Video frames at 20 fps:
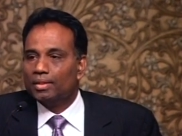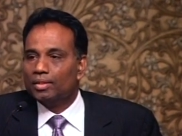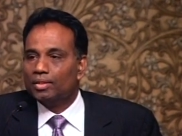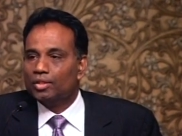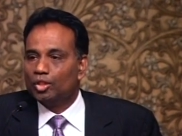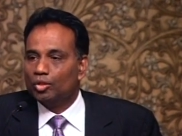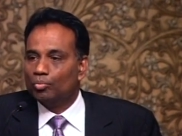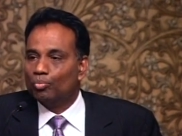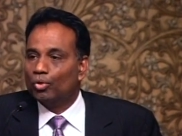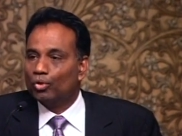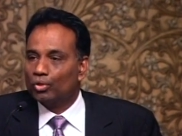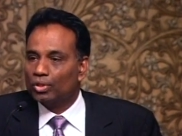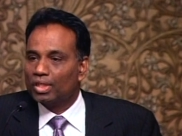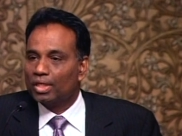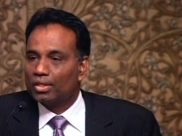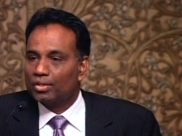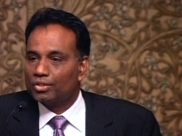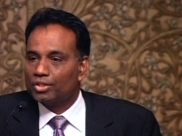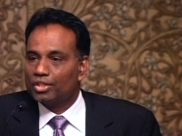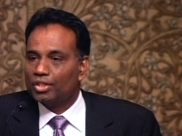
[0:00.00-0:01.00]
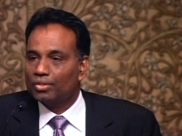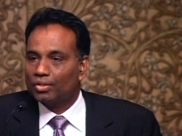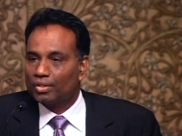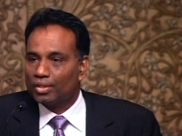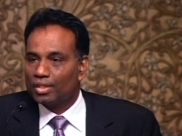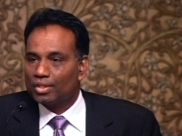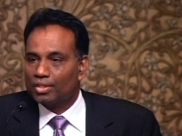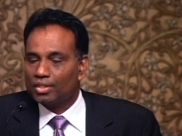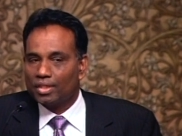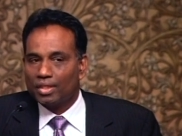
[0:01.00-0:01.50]
she poured kerosene on
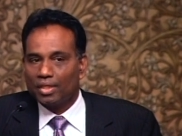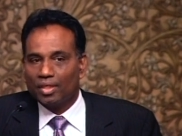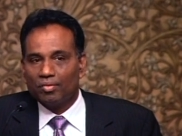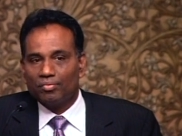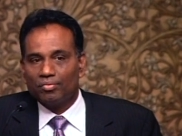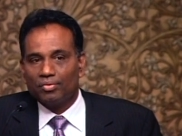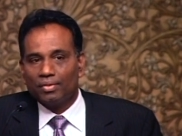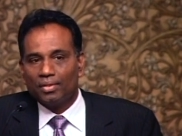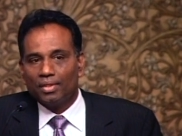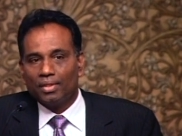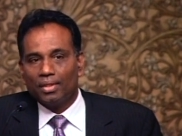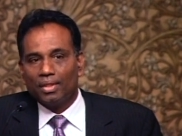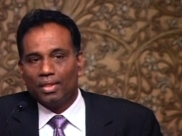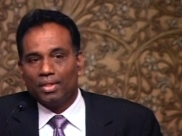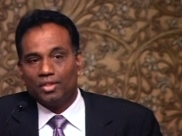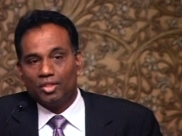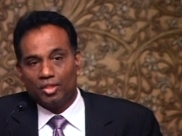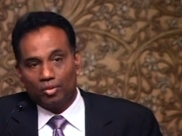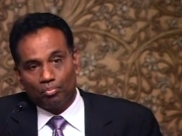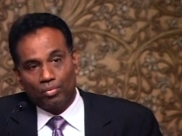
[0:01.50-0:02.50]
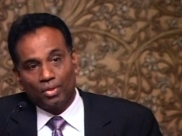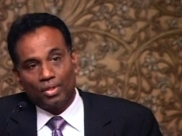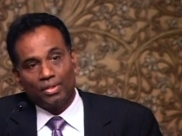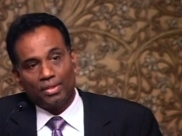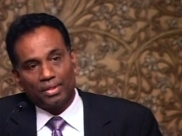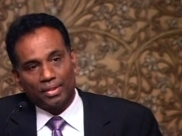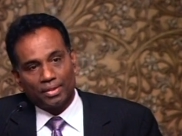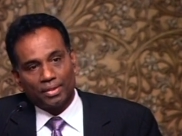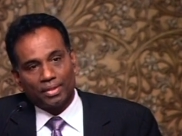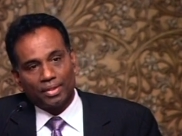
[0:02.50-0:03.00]
herself and she burnt
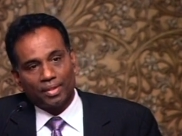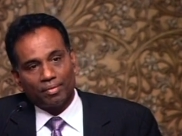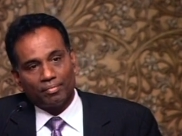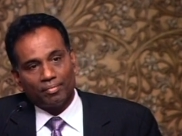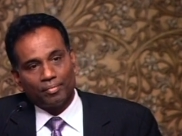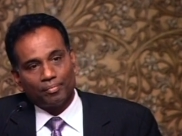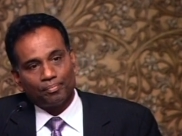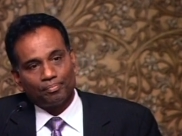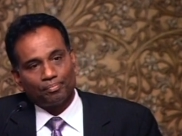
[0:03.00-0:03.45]
herself.